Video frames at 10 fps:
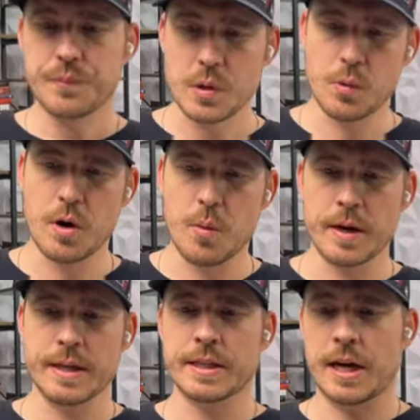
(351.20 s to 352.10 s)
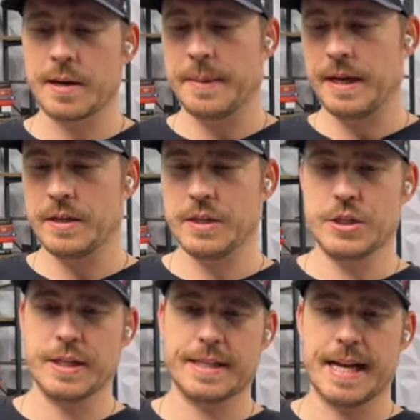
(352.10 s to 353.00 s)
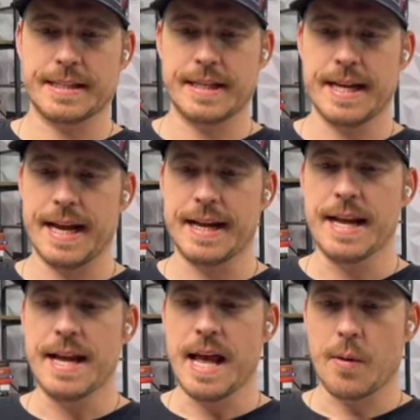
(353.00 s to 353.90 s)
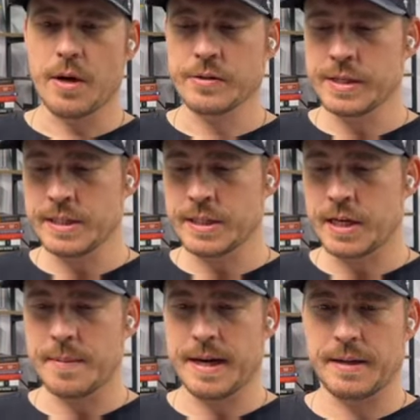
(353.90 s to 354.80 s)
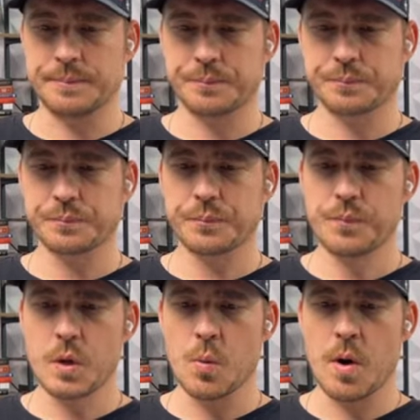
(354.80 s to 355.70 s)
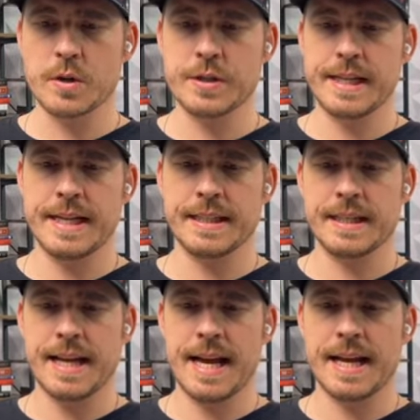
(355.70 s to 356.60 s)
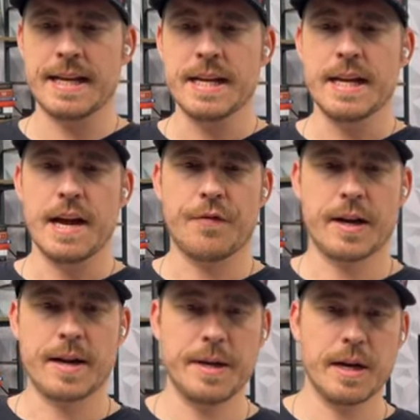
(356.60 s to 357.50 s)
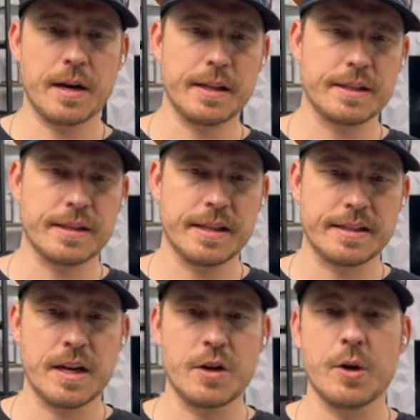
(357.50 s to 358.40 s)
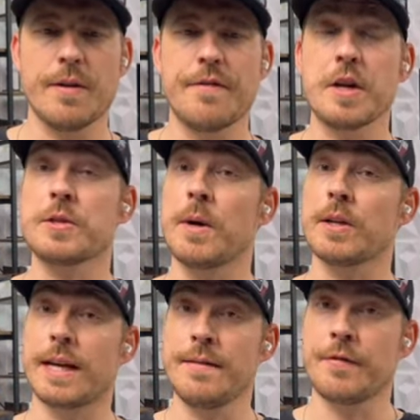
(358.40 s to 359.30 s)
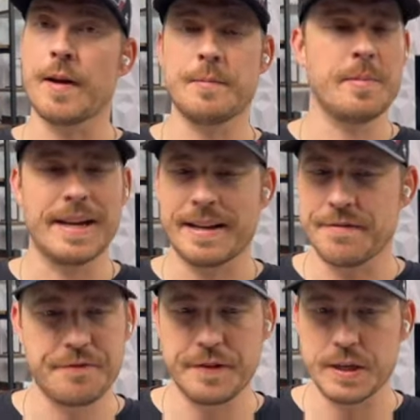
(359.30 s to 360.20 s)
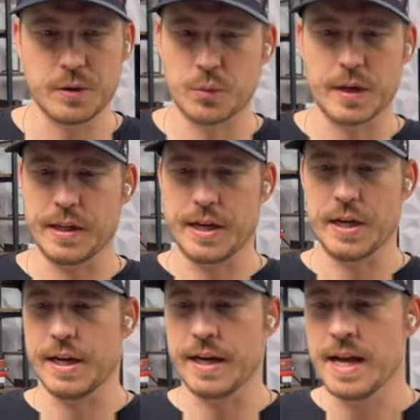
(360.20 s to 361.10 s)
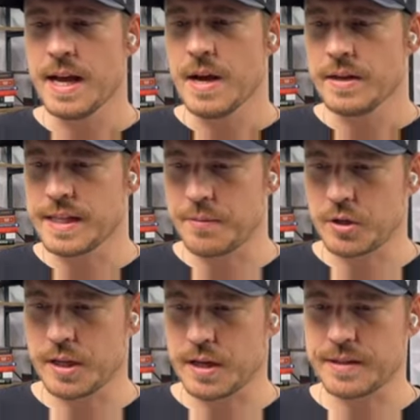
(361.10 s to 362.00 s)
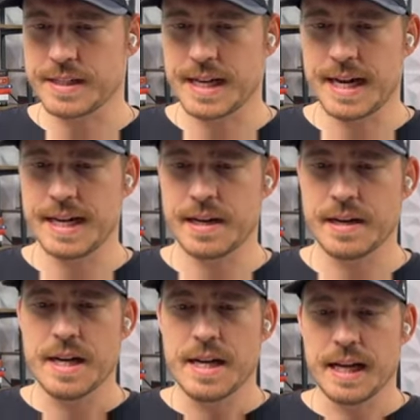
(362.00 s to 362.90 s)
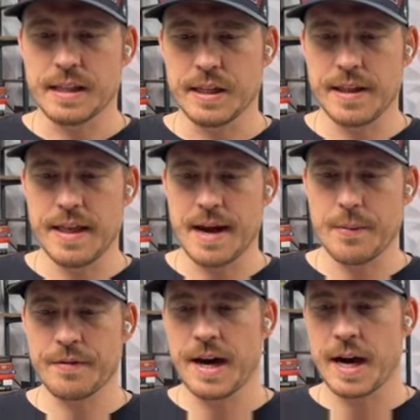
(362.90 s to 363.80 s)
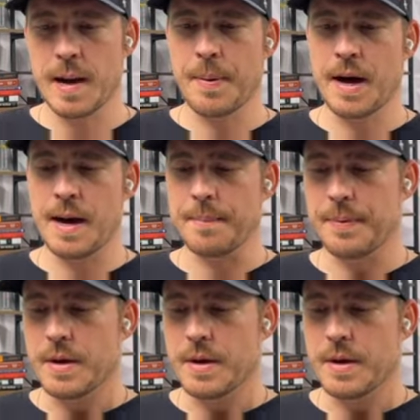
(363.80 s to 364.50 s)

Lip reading: Well, we're going to talk about just that today. We're also going to talk about what we're seeing today. If we come here, let's go to a very small time frame to make it feel really good. Double click on the side here and look at that. We've got a pump.